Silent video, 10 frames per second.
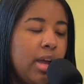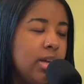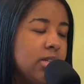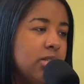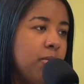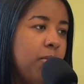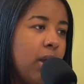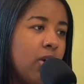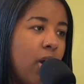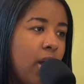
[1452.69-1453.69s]
and it's
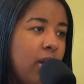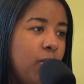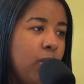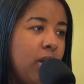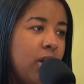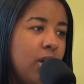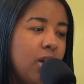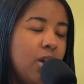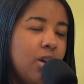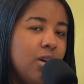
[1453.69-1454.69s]
been great with
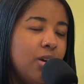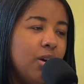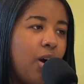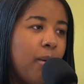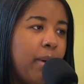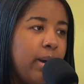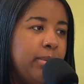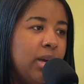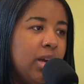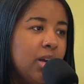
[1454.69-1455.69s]
our
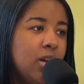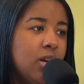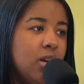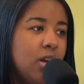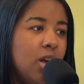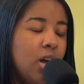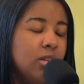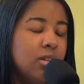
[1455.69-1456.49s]
baby. Yeah.